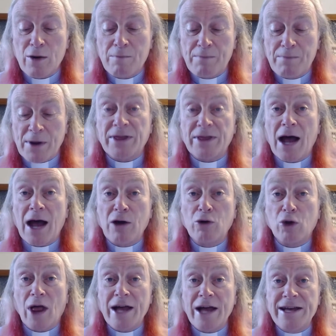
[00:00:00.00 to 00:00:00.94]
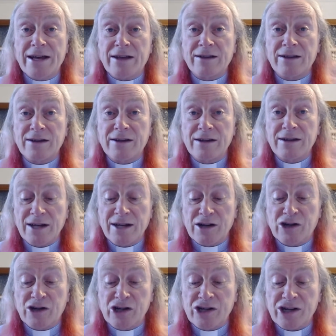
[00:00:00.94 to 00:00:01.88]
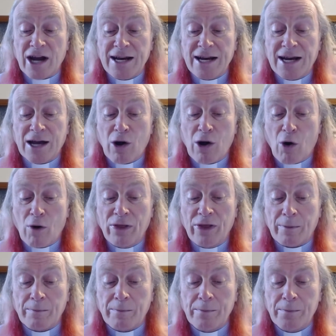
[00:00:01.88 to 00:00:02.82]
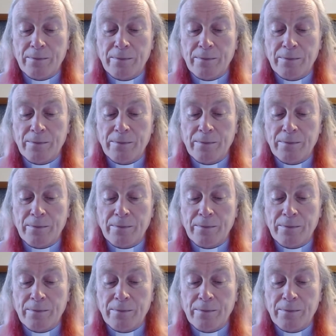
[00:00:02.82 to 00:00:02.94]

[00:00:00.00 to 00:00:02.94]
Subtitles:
but now light is shining on them.